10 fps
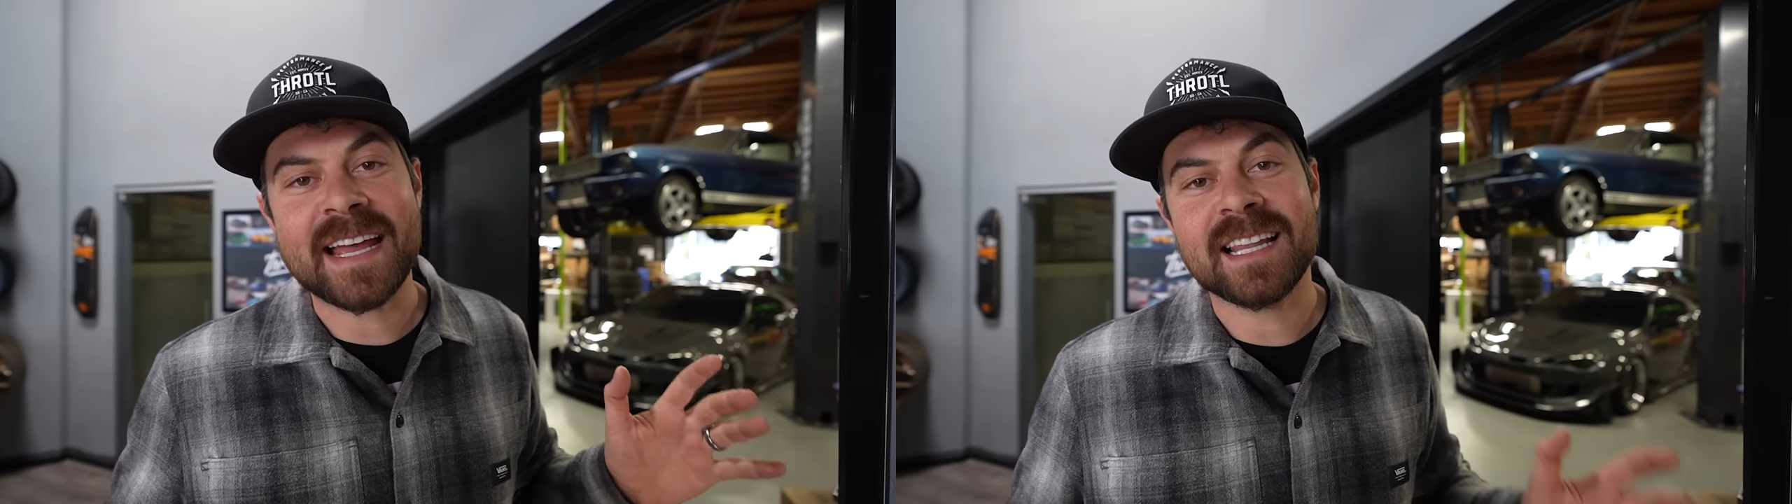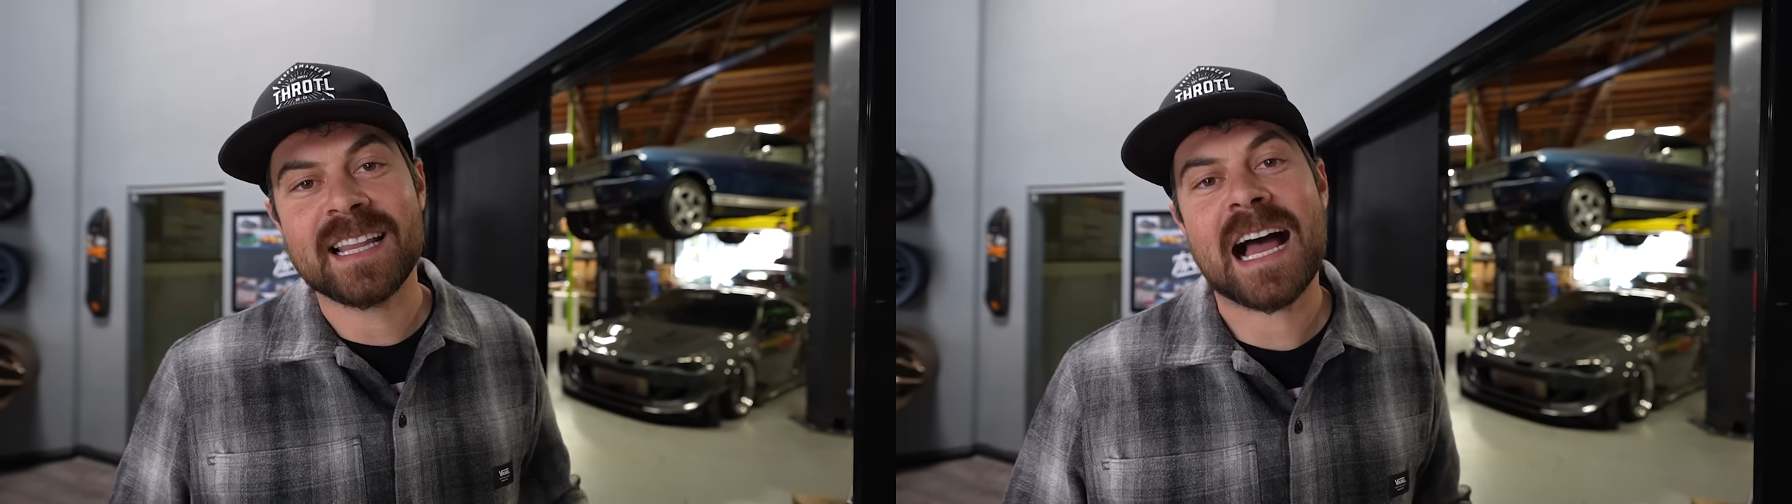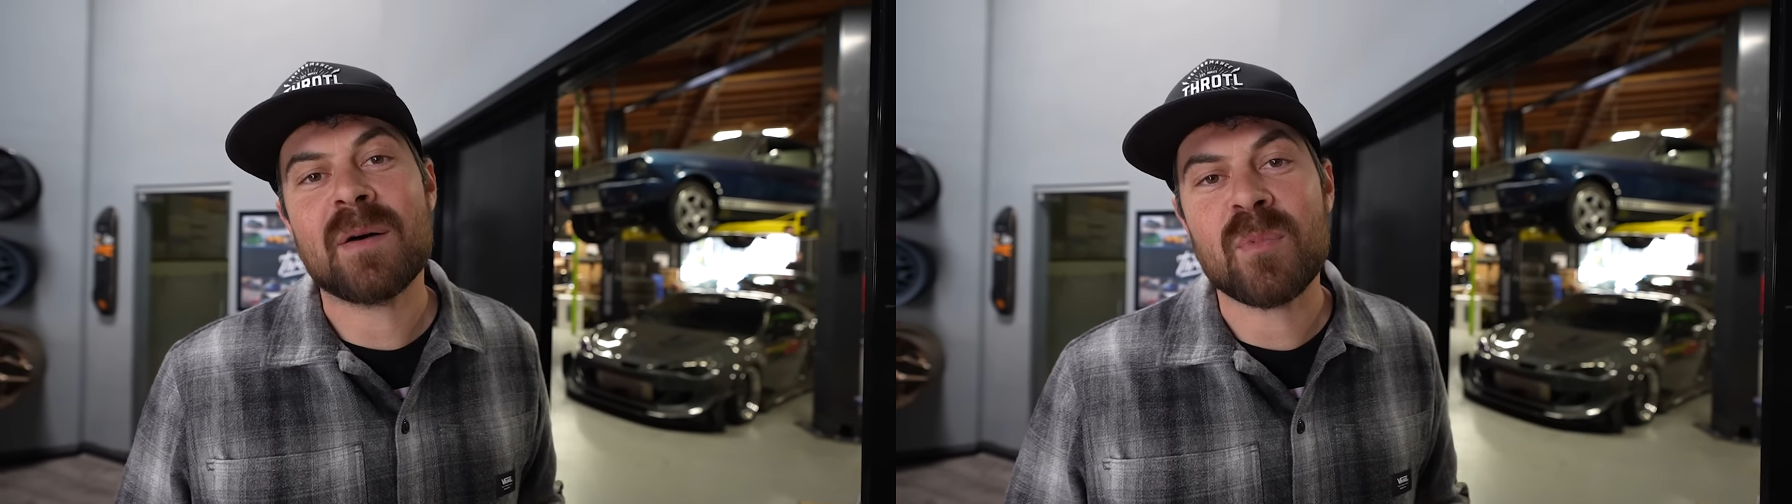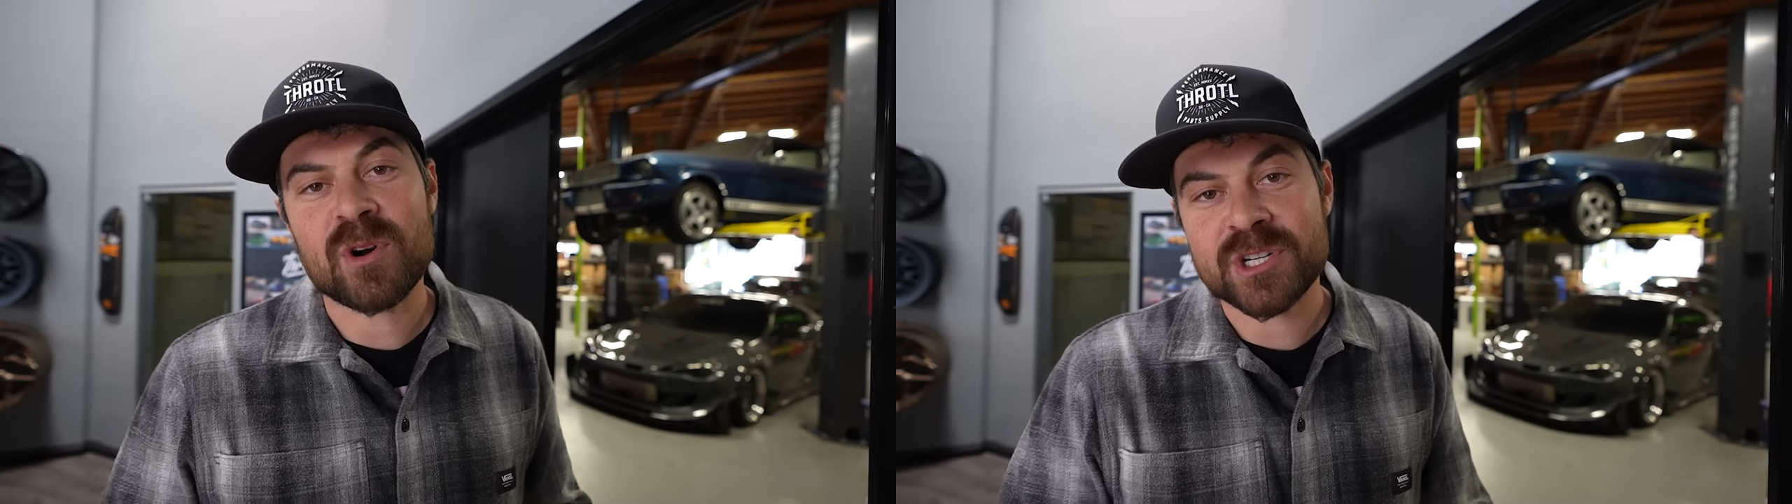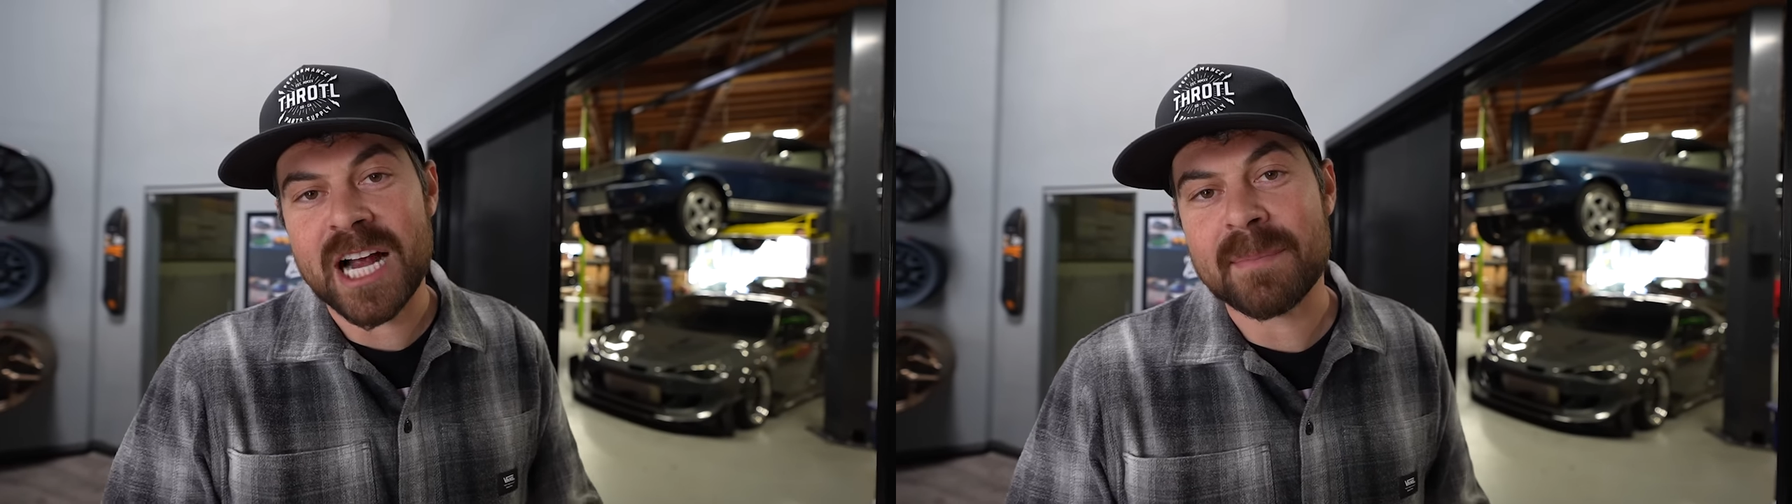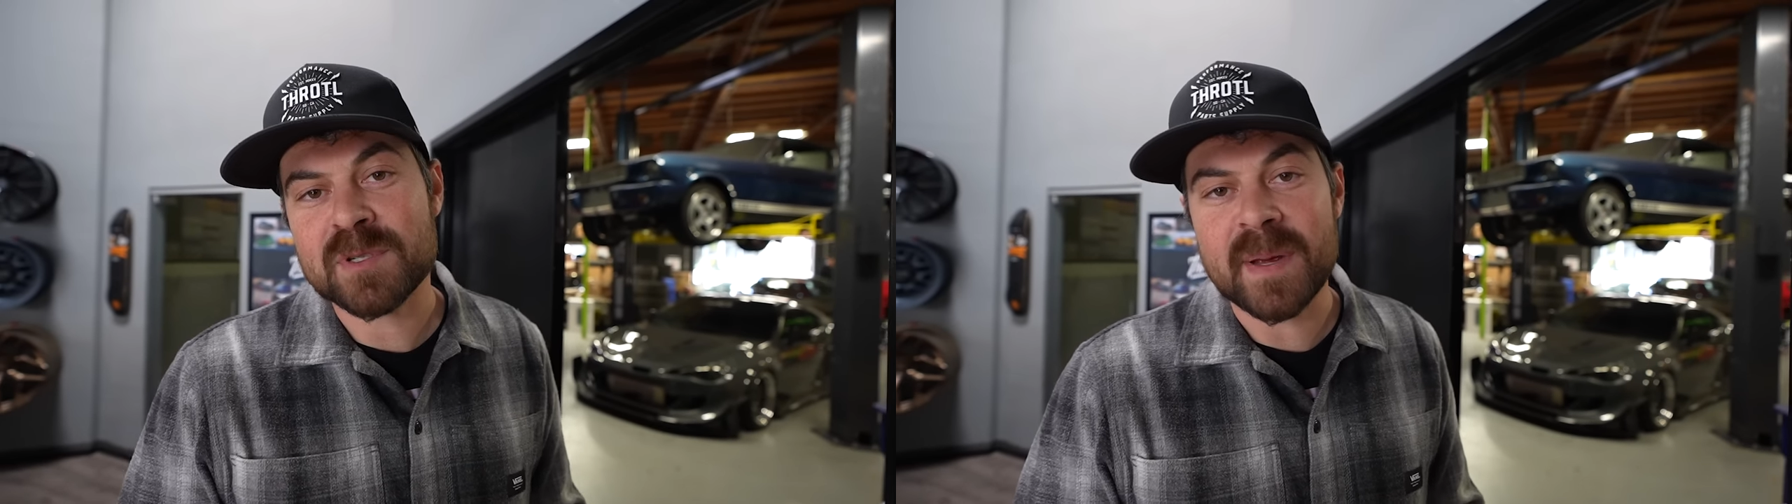a lot more shop